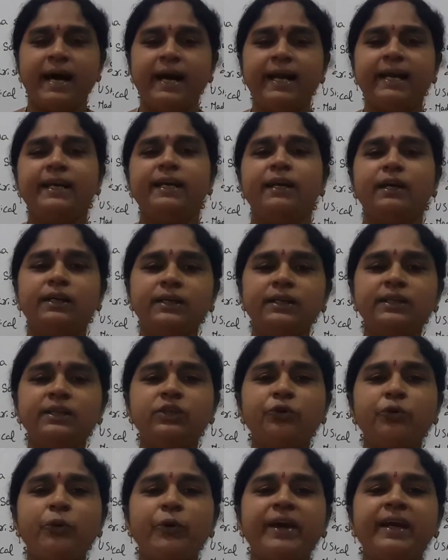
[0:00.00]
and learn
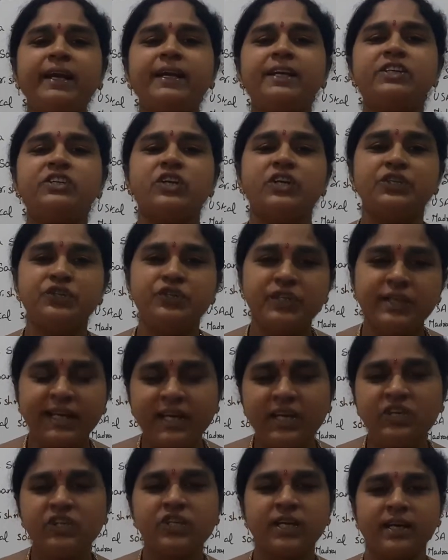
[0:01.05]
to English
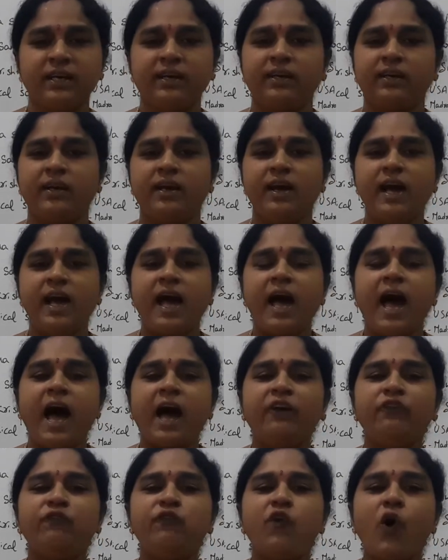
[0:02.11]
education
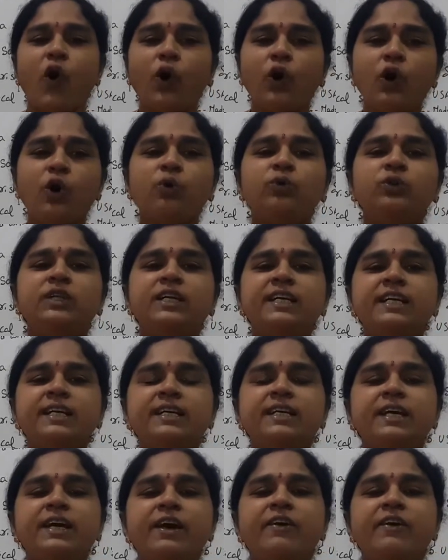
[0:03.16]
and follow the,